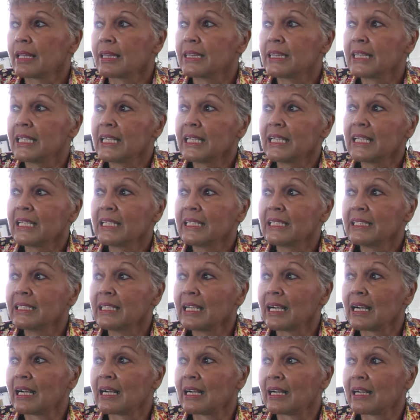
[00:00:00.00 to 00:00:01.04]
Then,
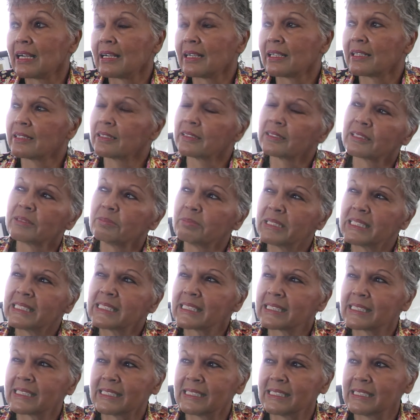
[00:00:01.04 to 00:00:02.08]
let me
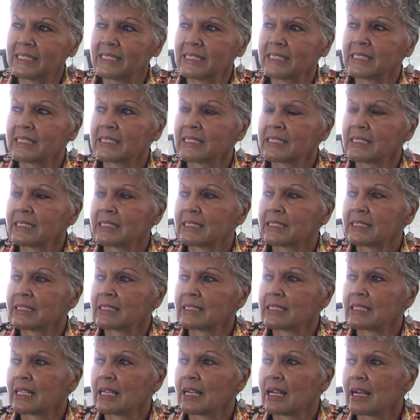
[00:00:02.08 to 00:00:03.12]
see,
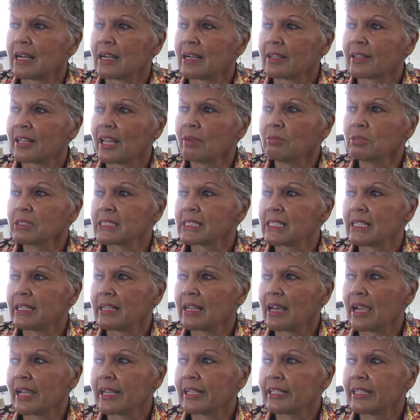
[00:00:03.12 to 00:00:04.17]
that was in
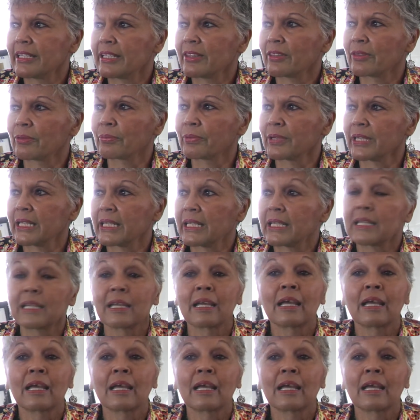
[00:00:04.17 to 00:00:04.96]
93.